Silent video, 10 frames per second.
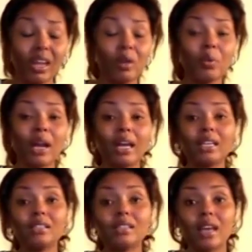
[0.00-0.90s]
And what I
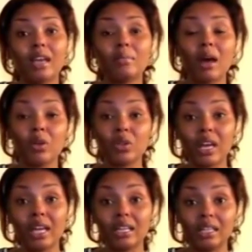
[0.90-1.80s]
can say about
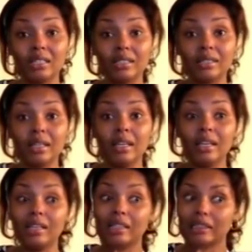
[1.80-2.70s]
that is,
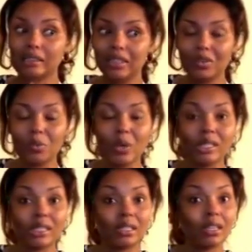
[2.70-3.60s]

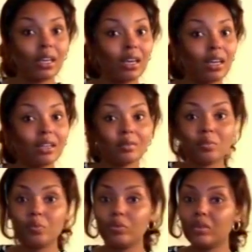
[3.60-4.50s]
once again,
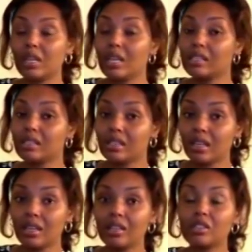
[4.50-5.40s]
these
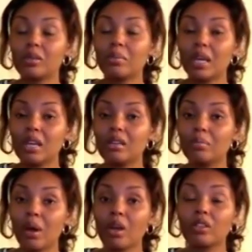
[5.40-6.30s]
things depend
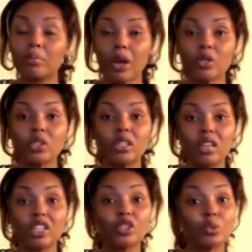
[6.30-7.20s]
upon the
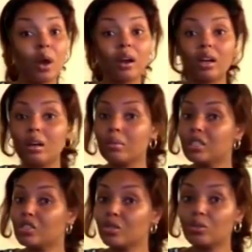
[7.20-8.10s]
person that you are
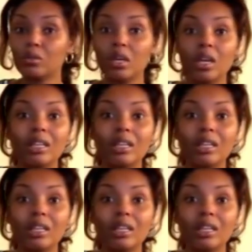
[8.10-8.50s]
coming to.